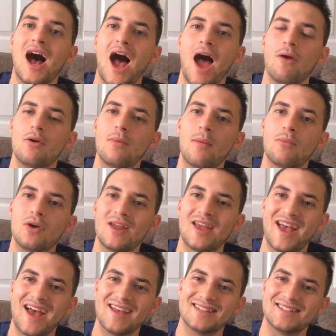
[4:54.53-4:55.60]
I remember it
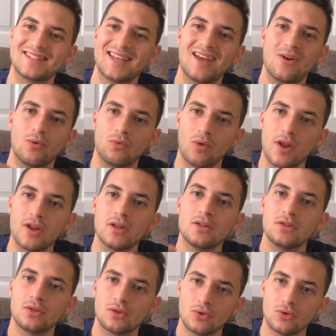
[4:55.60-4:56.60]
as running